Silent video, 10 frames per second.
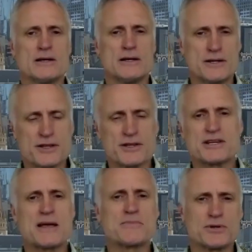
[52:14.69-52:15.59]
Is it the
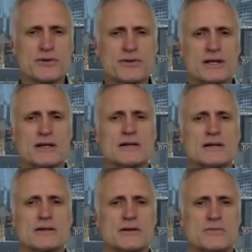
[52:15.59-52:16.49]
same sort of thing
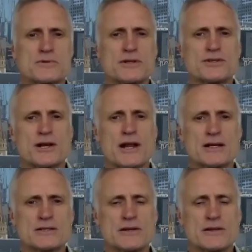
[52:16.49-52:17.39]
in terms of the
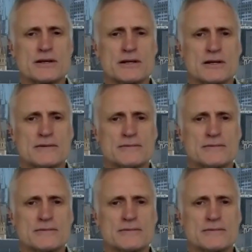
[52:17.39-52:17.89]
genetics, do you think?